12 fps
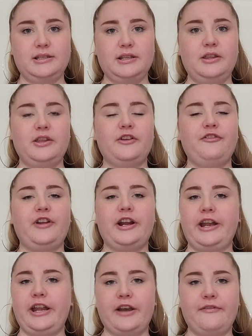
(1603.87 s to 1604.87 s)
They're very
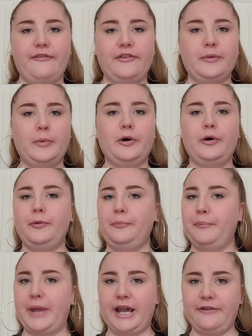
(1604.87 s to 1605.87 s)
comfortable,
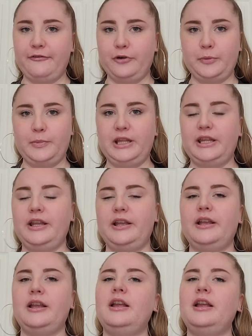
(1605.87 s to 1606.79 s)
matte formula,